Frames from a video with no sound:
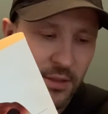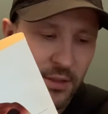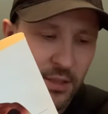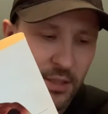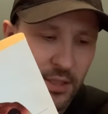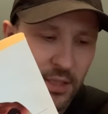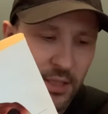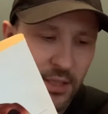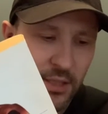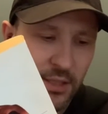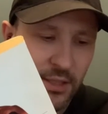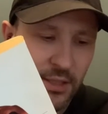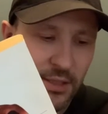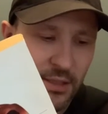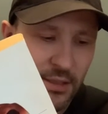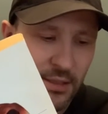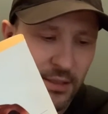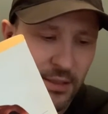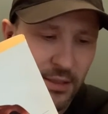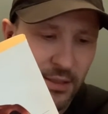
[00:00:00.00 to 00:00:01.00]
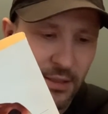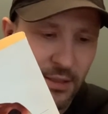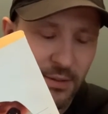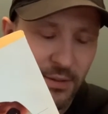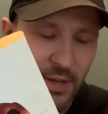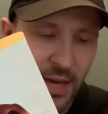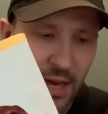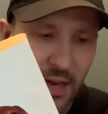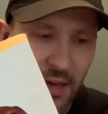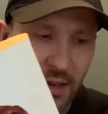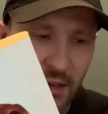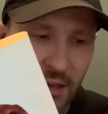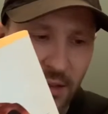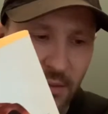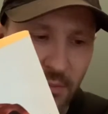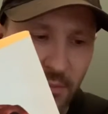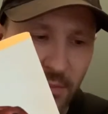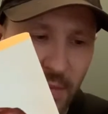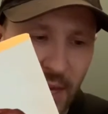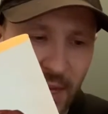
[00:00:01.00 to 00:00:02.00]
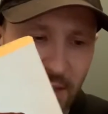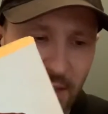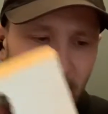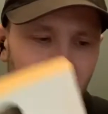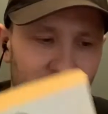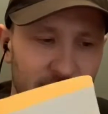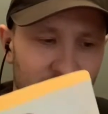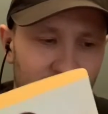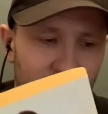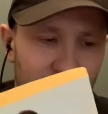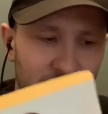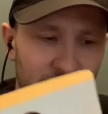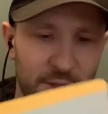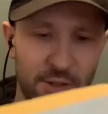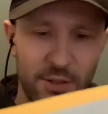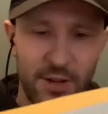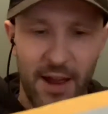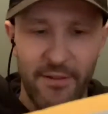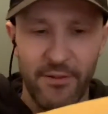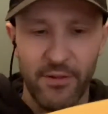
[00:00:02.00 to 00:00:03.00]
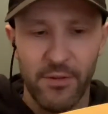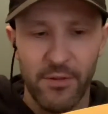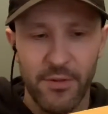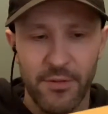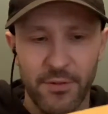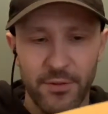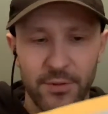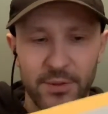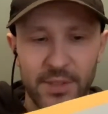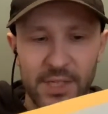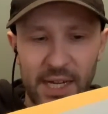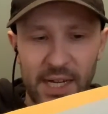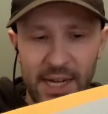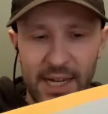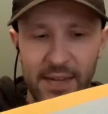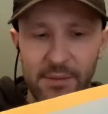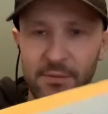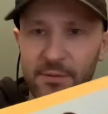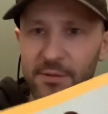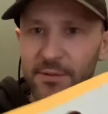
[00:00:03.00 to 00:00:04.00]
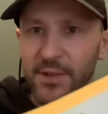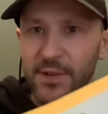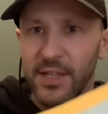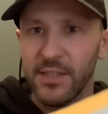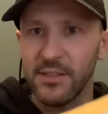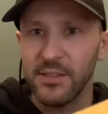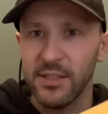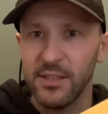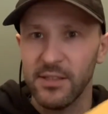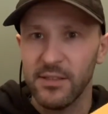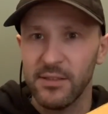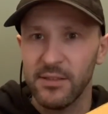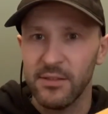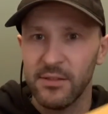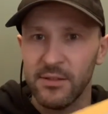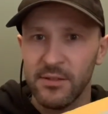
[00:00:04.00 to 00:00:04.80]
he manages to travel through time, fighting